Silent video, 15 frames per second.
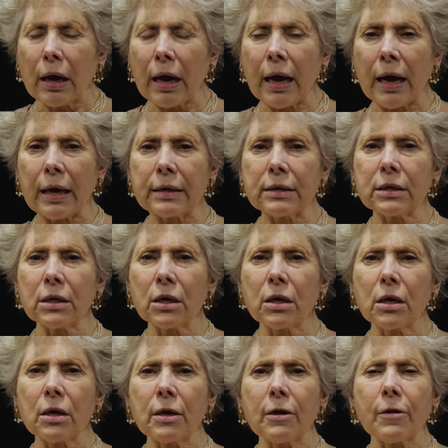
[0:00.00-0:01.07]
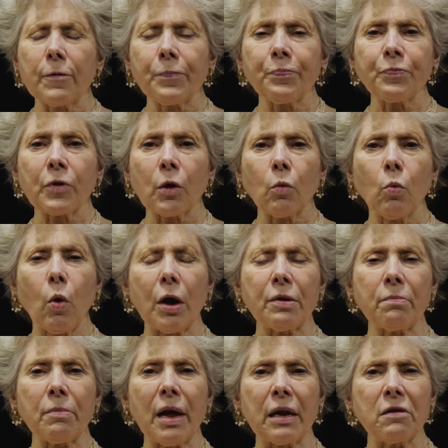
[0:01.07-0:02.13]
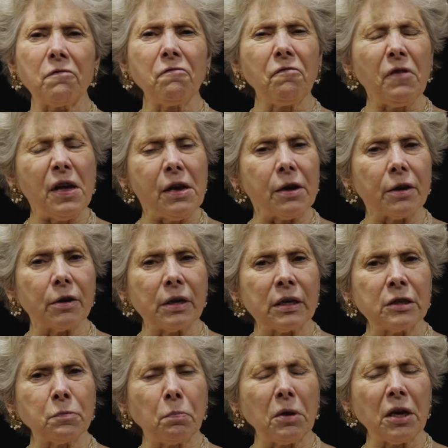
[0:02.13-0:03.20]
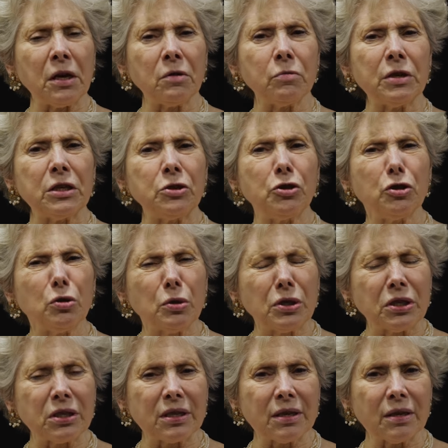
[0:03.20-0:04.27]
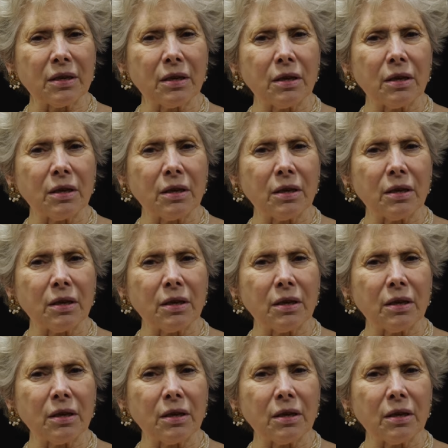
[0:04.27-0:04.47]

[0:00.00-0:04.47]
And what men fear is being reduced